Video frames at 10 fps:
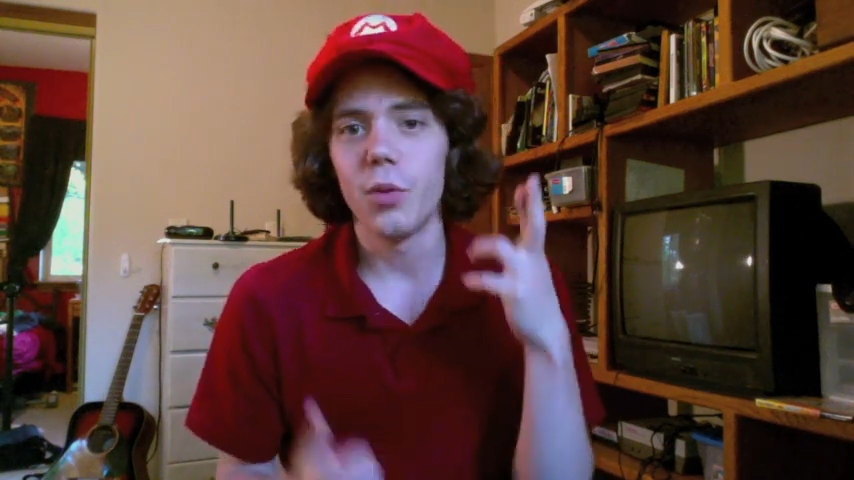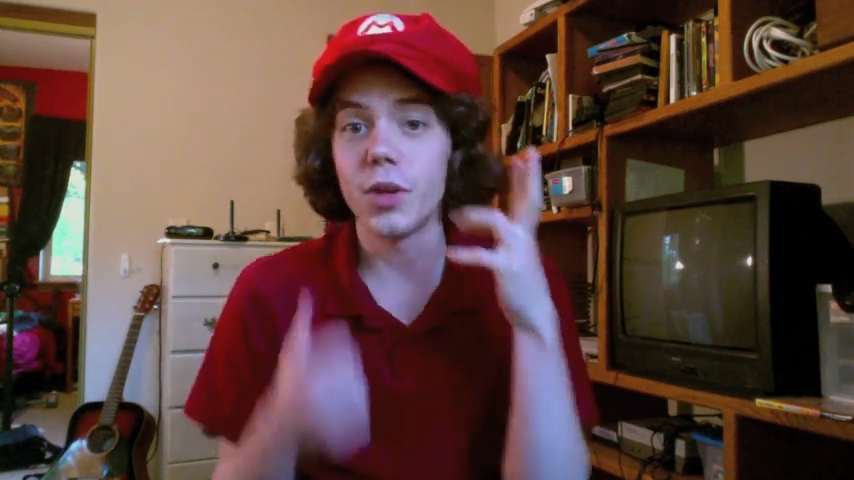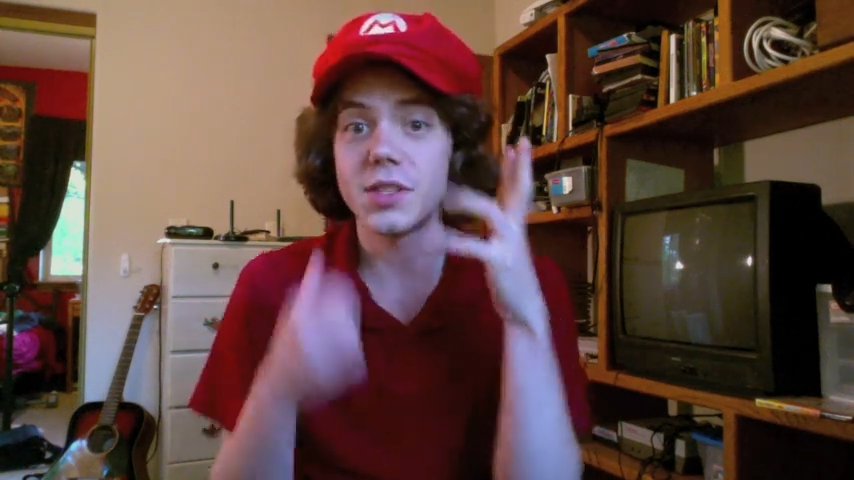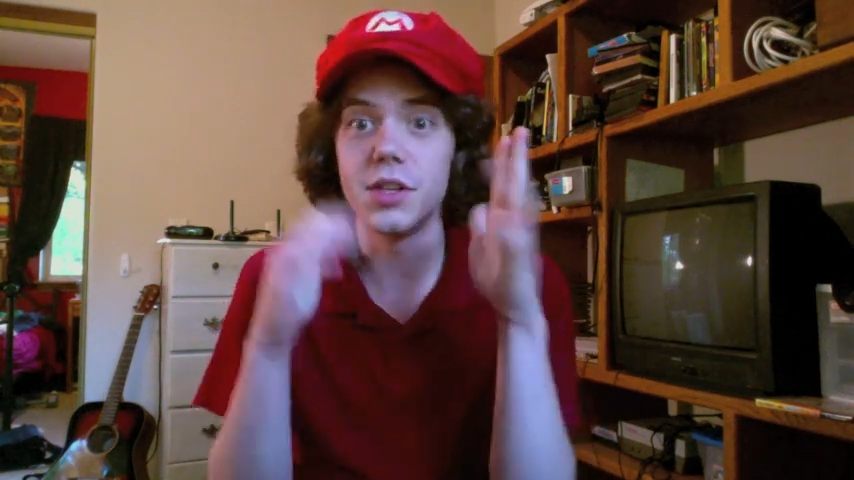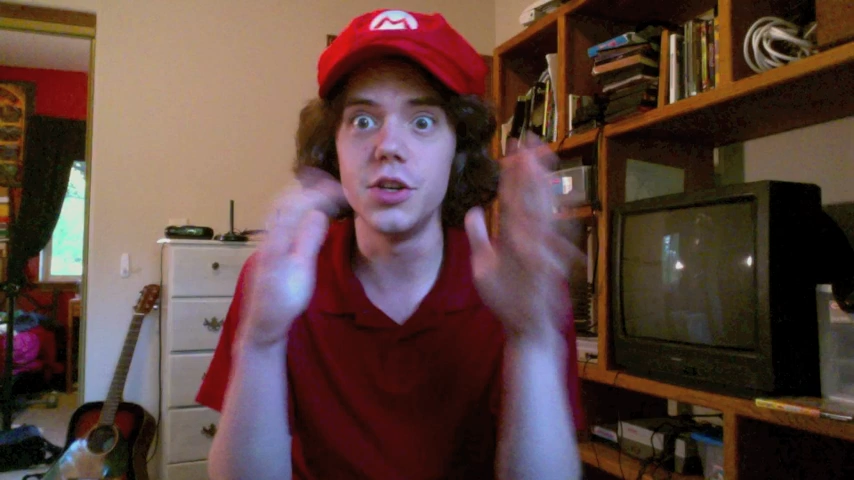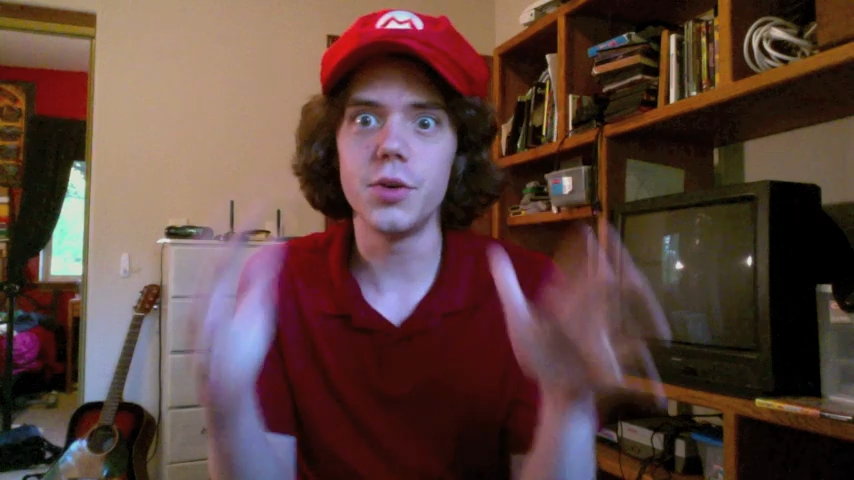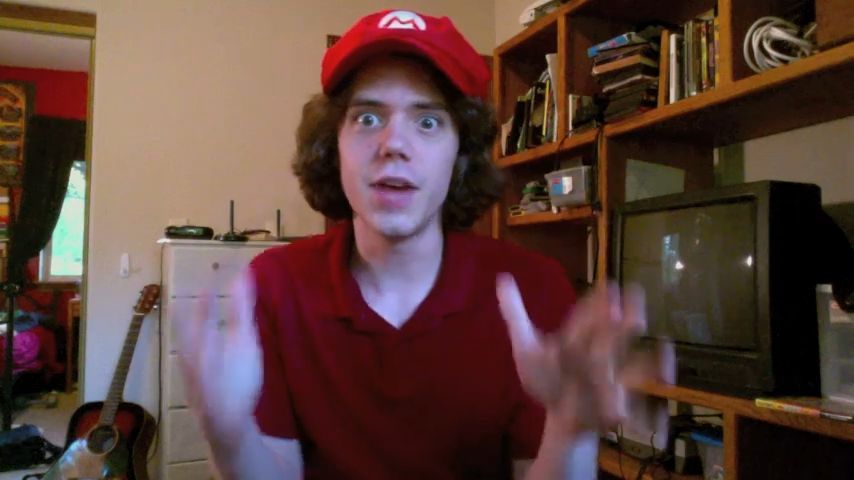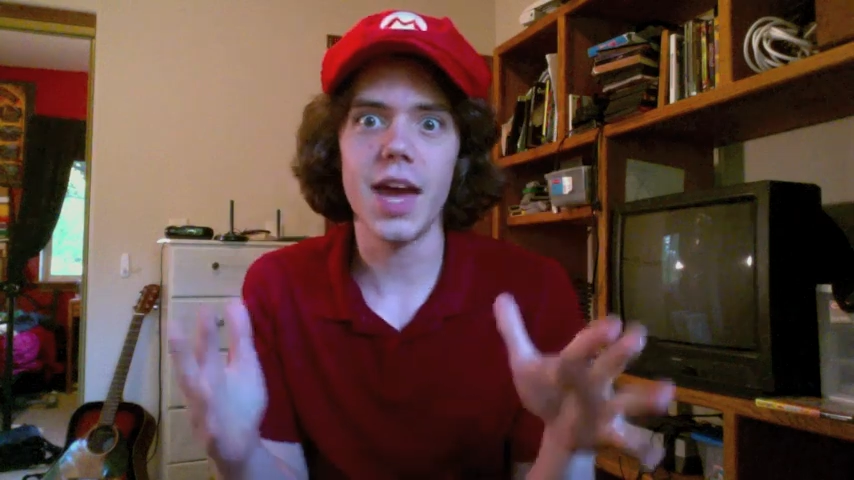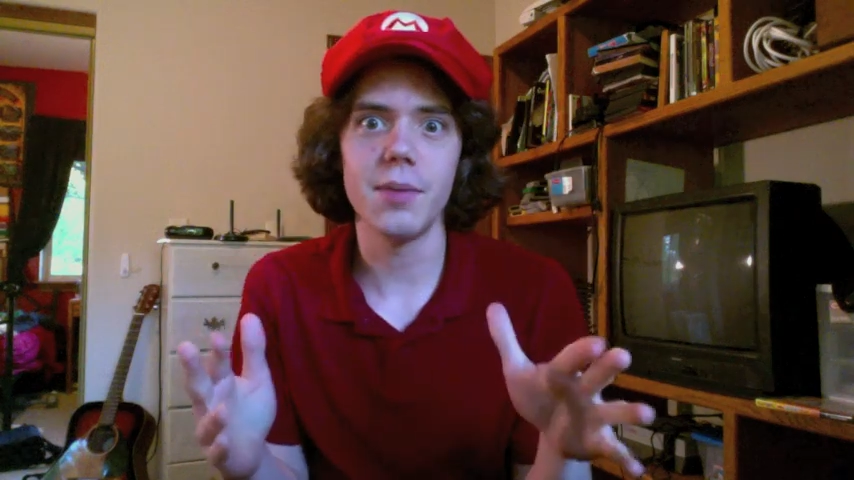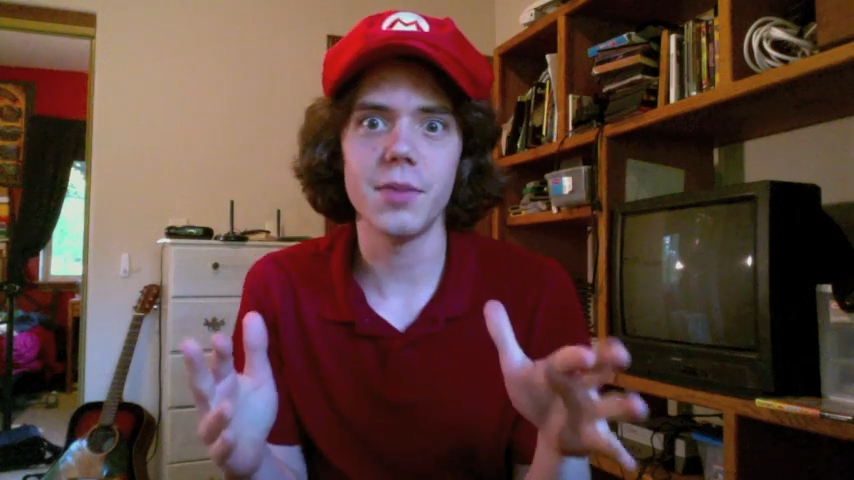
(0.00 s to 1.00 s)
what's the new
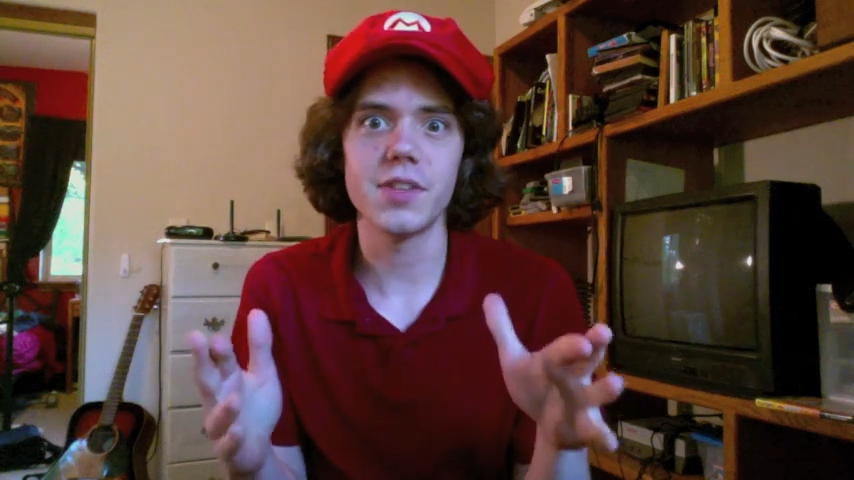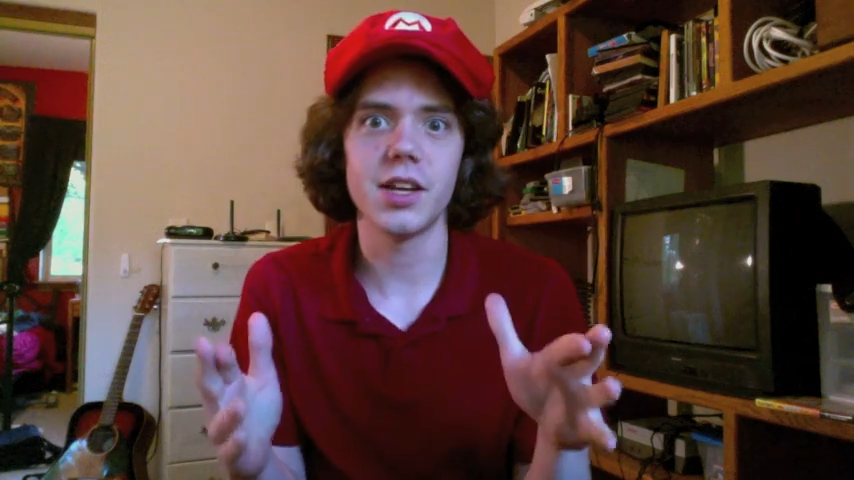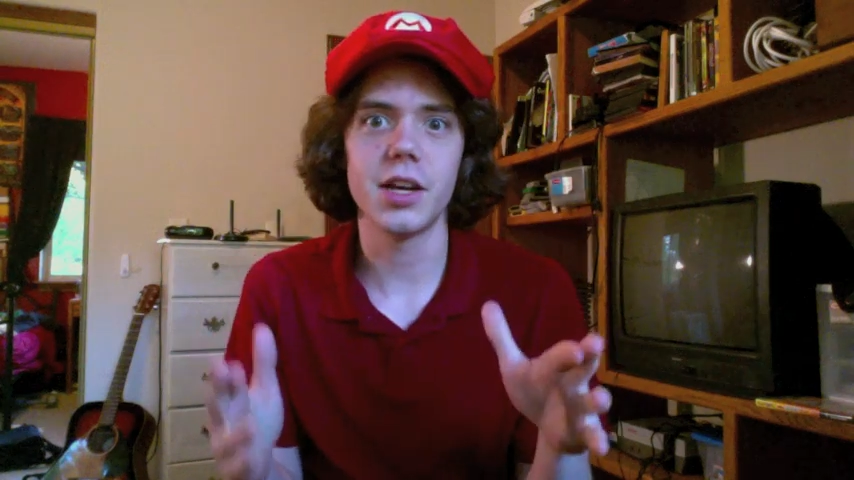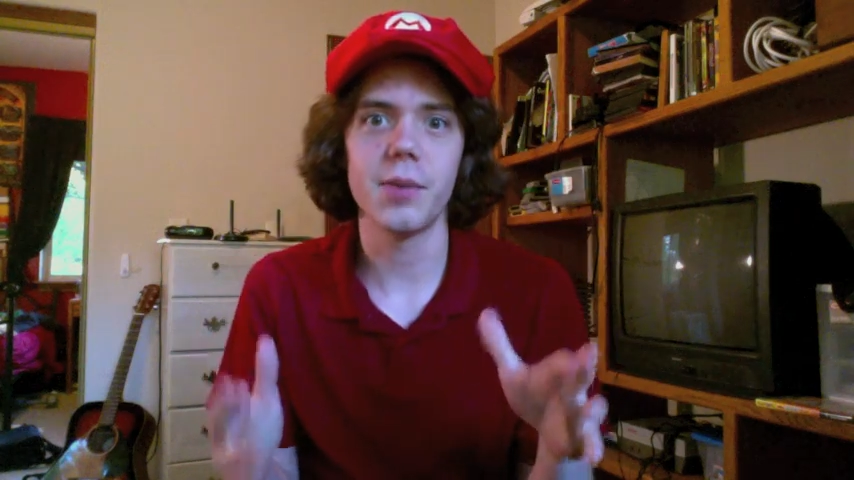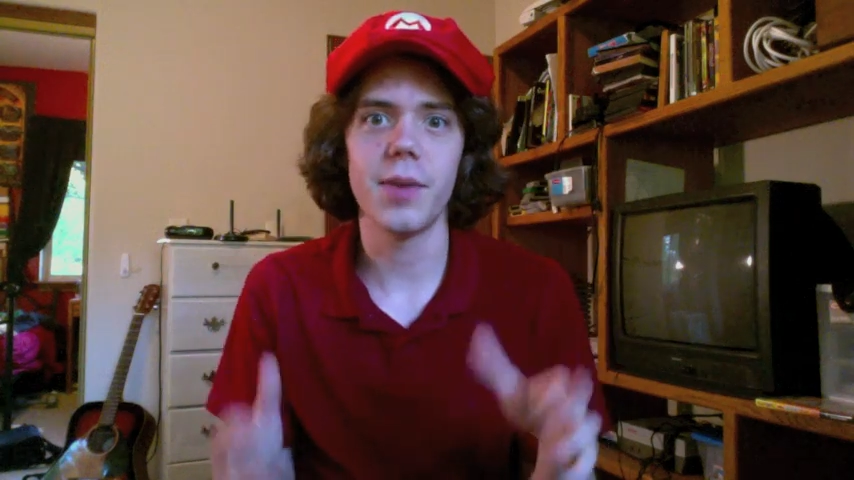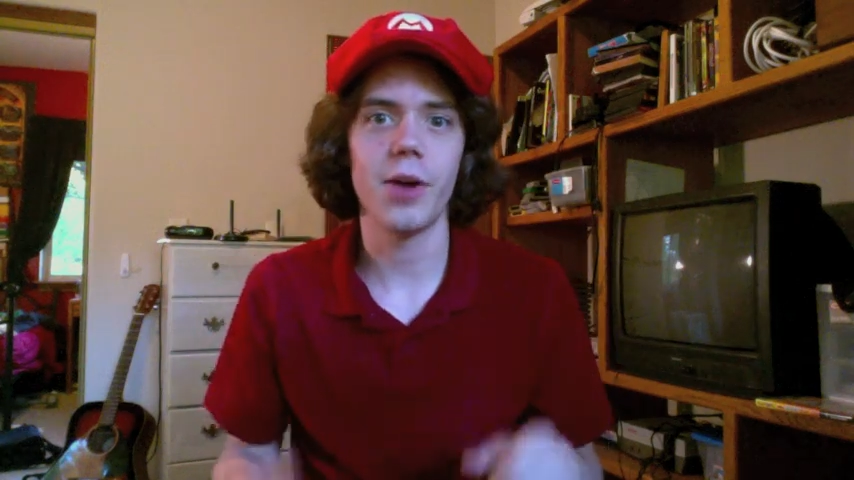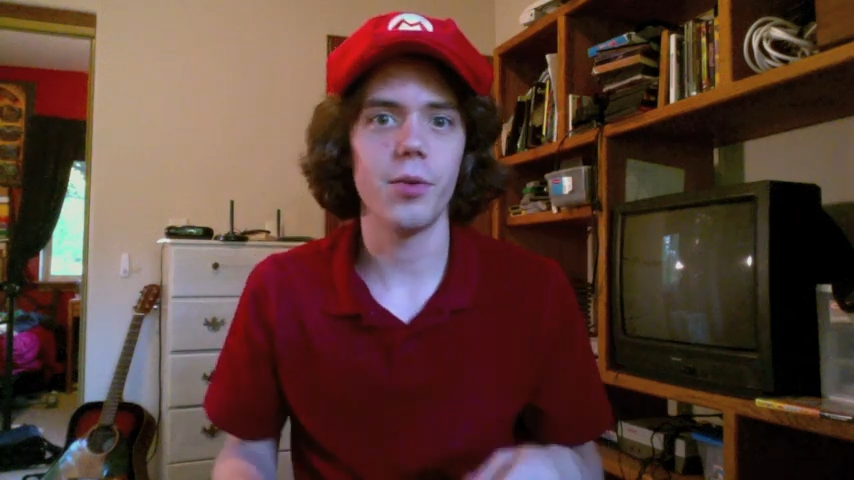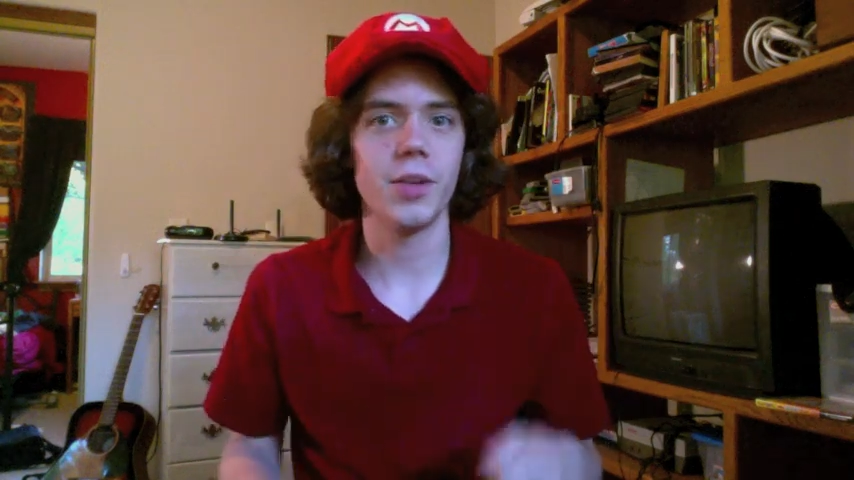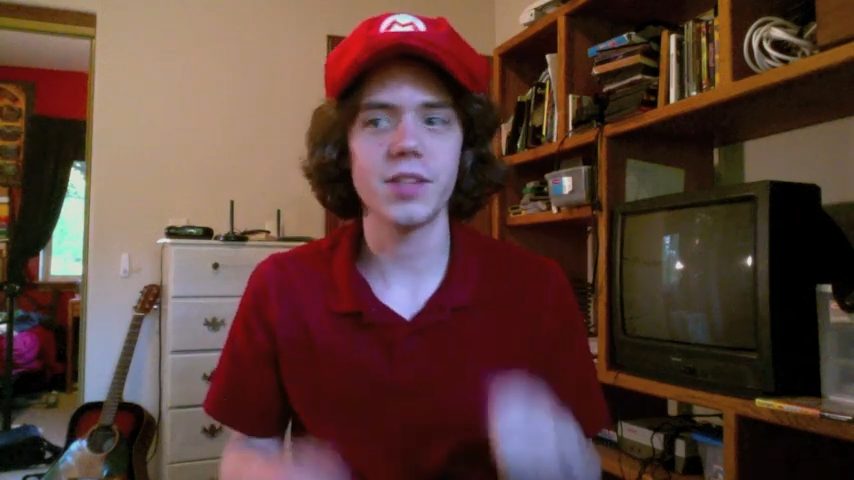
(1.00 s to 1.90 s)
game that's going to come out?